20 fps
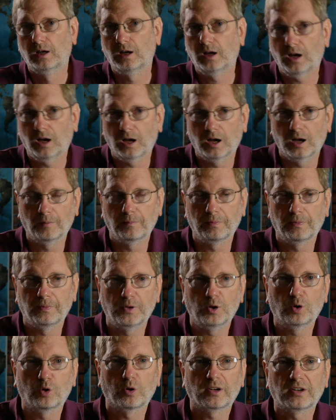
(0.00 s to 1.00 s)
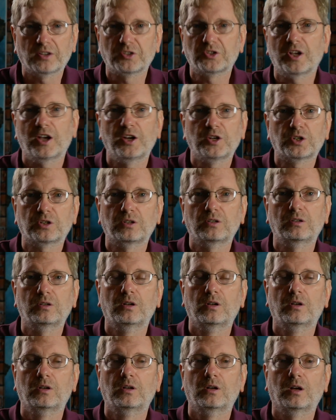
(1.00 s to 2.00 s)
the Organization
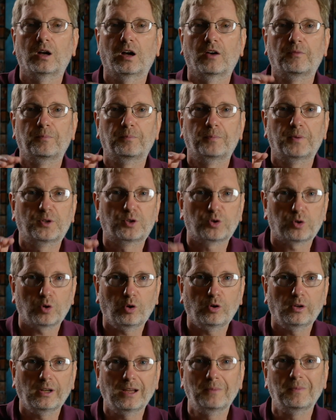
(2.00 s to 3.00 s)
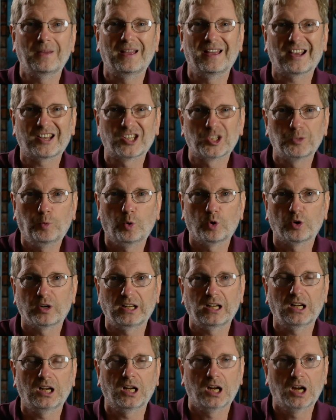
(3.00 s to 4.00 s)
of Petroleum
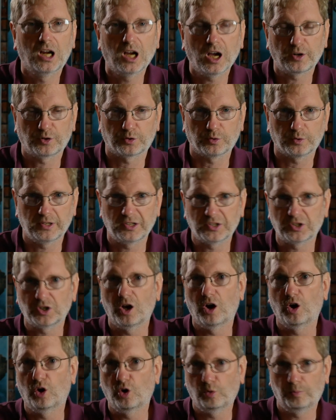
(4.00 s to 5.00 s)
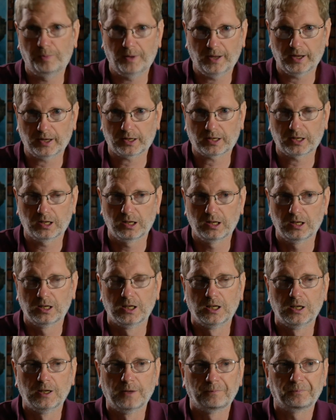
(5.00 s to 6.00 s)
Exporting Countries, OPEC.
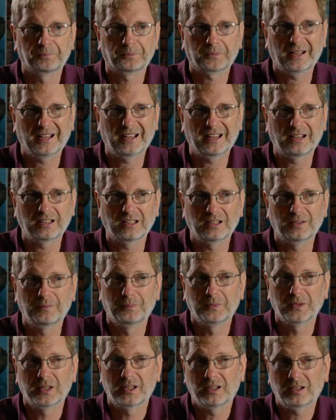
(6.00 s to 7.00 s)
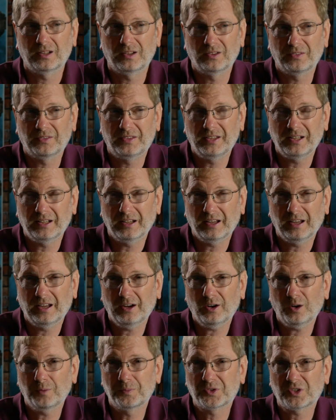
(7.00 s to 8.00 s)
And the
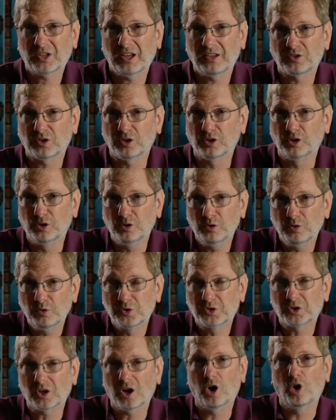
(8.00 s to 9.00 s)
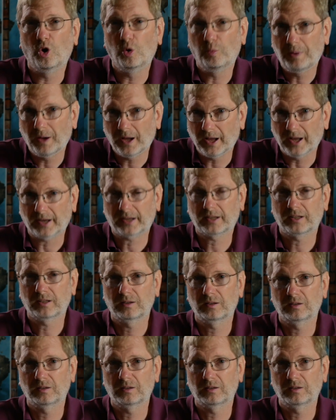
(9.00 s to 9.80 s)
Arab states used OPEC,